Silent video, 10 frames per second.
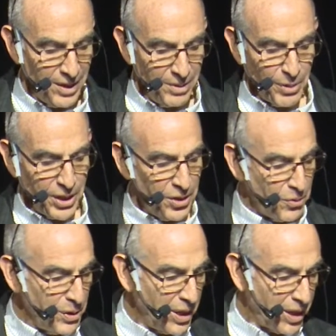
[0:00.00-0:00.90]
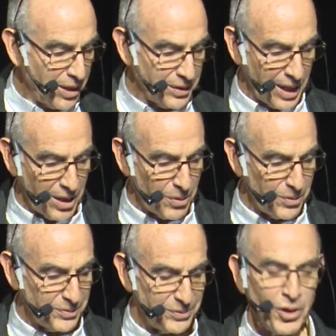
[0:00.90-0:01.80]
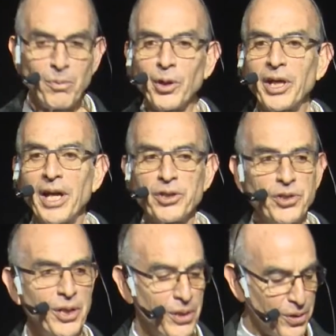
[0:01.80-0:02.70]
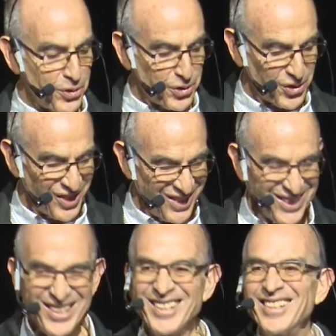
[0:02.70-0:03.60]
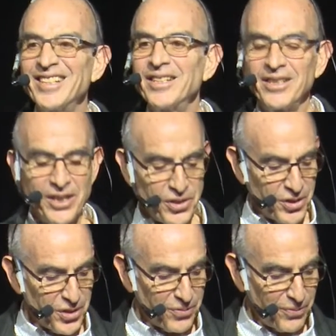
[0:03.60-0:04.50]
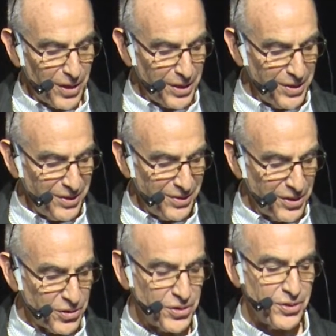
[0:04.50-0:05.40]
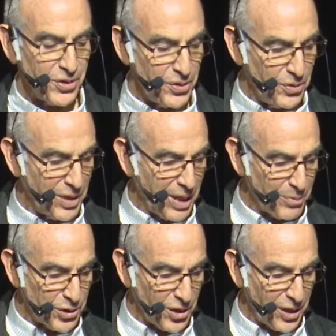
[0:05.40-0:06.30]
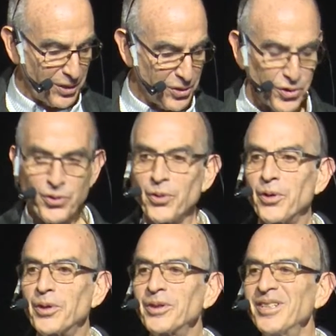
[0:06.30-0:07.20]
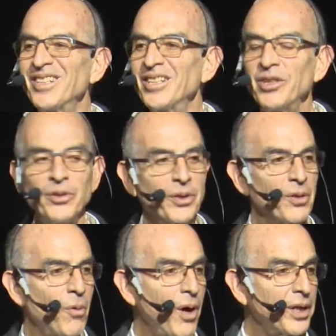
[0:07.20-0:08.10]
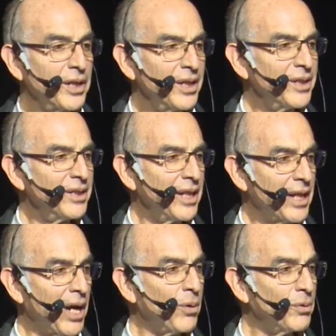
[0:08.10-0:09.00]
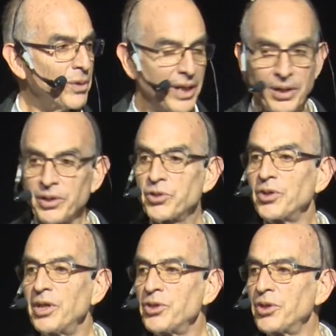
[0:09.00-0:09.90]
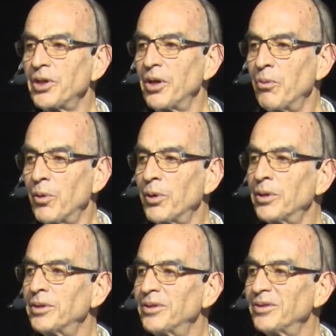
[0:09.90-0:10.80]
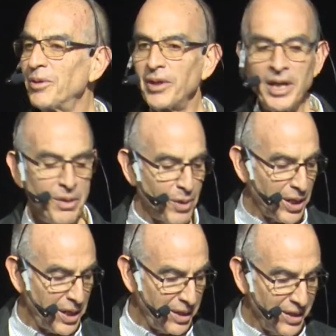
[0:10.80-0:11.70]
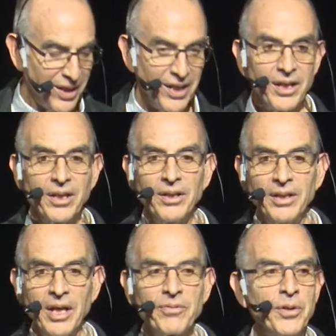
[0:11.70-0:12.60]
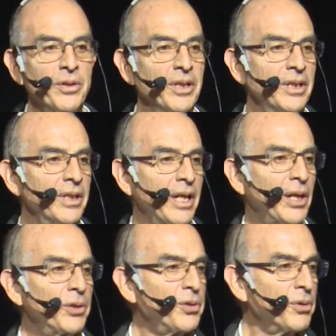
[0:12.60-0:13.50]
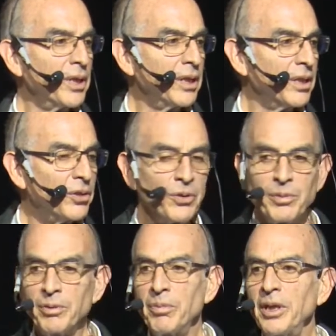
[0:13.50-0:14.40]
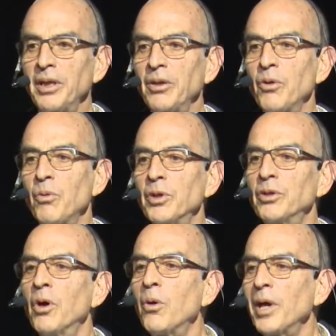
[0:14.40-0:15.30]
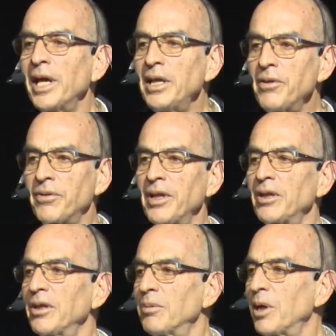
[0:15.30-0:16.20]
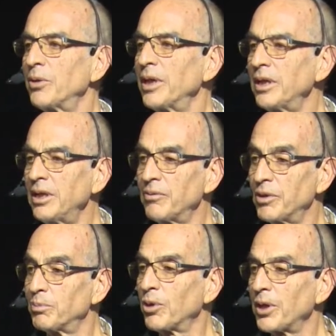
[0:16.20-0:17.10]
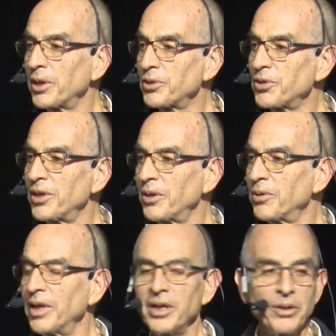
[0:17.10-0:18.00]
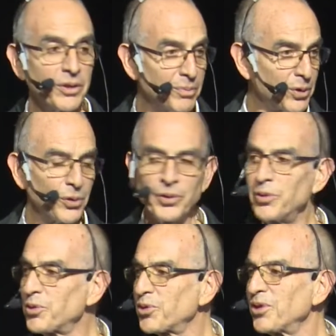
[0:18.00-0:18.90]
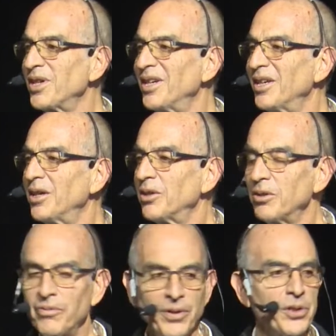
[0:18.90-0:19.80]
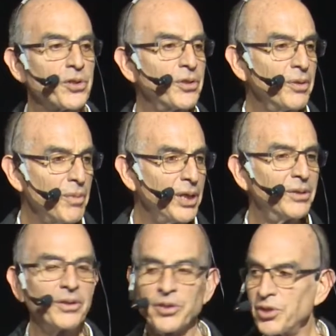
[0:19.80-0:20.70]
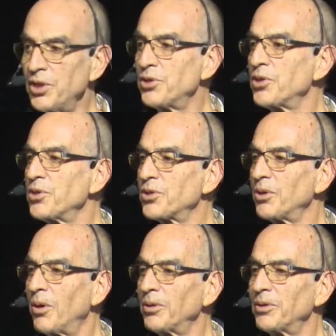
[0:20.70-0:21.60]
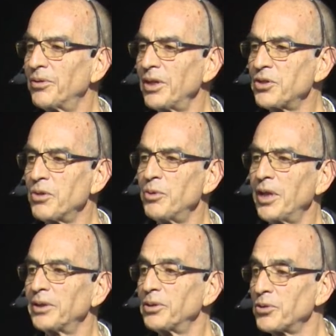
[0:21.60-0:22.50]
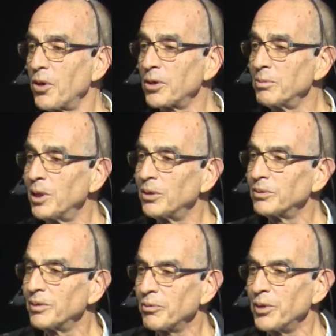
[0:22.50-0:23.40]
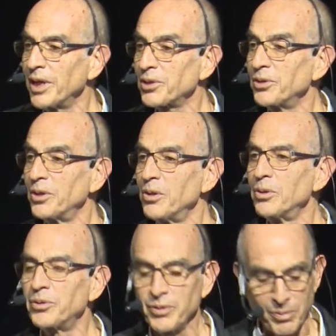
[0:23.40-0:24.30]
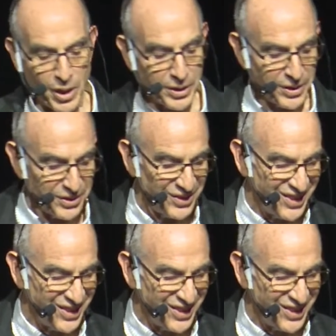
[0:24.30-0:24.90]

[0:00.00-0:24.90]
But here we are now, no more cashiers. Is this fun? This is the new Amazon store. You can walk in and out without exchanging a word with anybody, never encountering a human being who would know anything about any of the products that are there, the produce, the fish, the meat, the cheeses, all the things that we like to talk about when we actually go to a market.